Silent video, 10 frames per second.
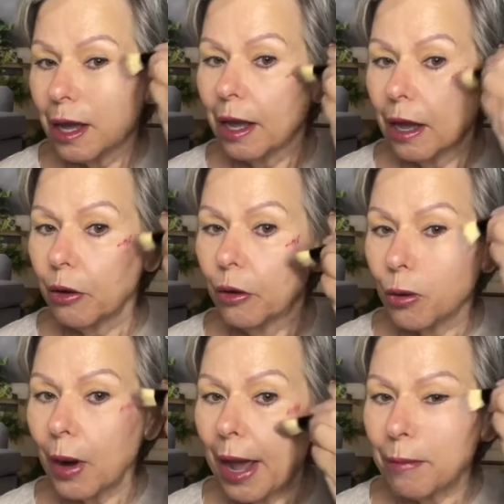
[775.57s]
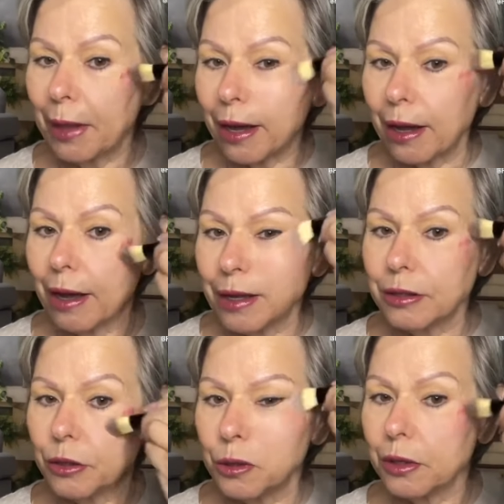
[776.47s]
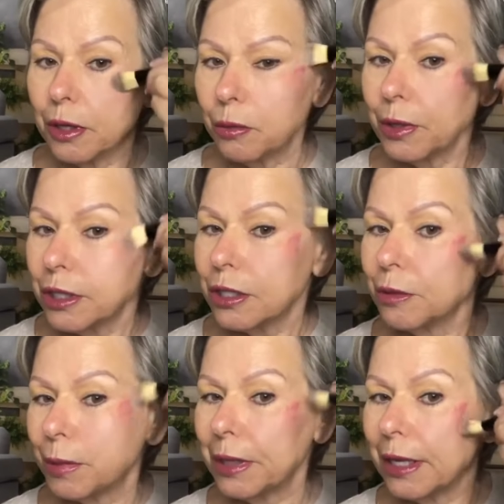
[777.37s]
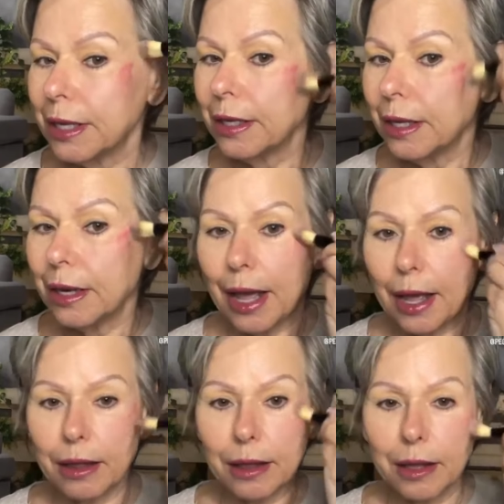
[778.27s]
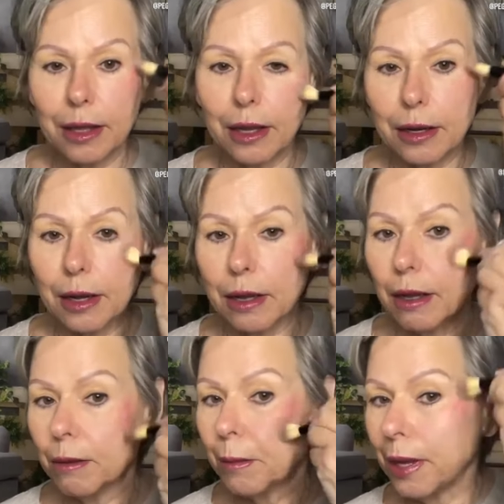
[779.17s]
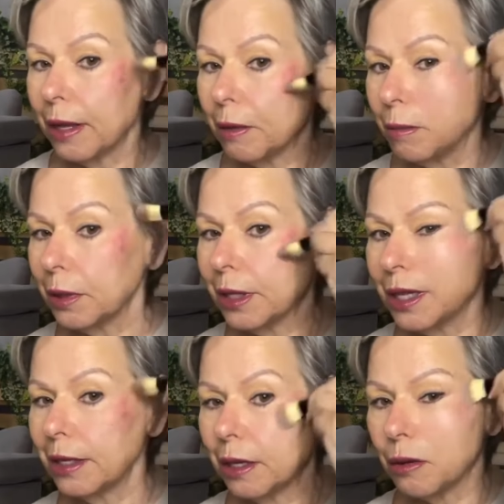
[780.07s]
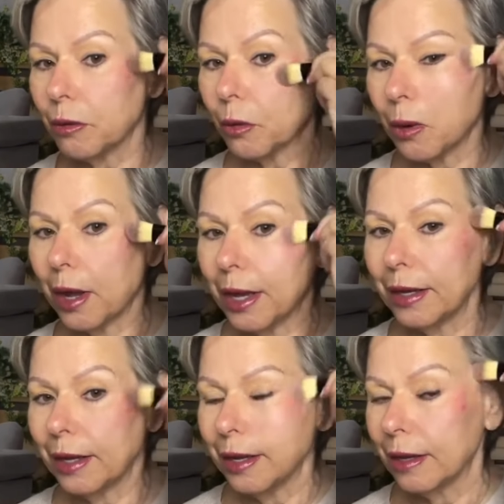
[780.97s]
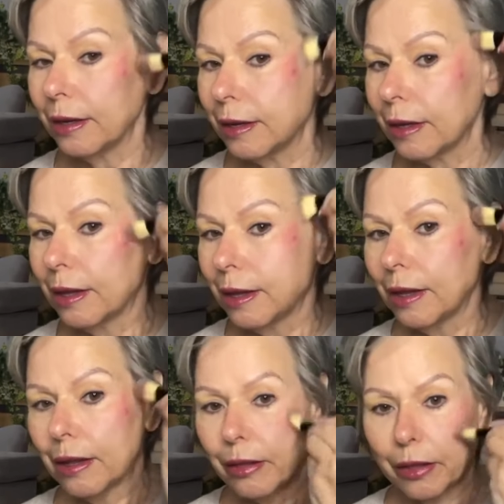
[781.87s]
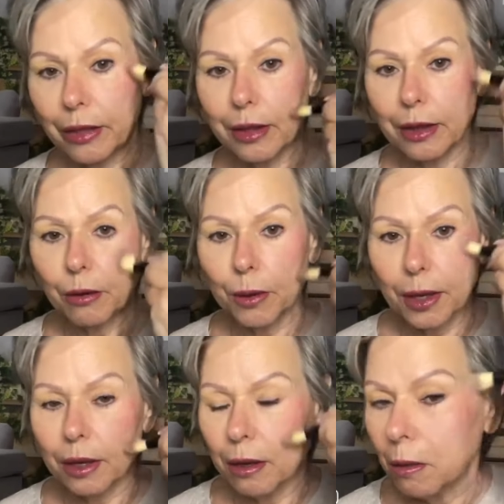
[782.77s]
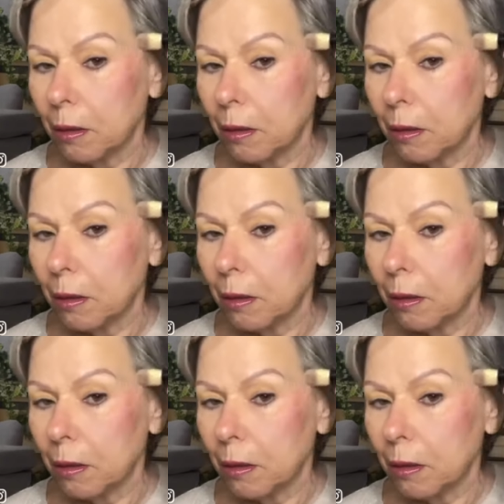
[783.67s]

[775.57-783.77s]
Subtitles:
Grab that contour that we just blended, and then come and blend it right in. There we go.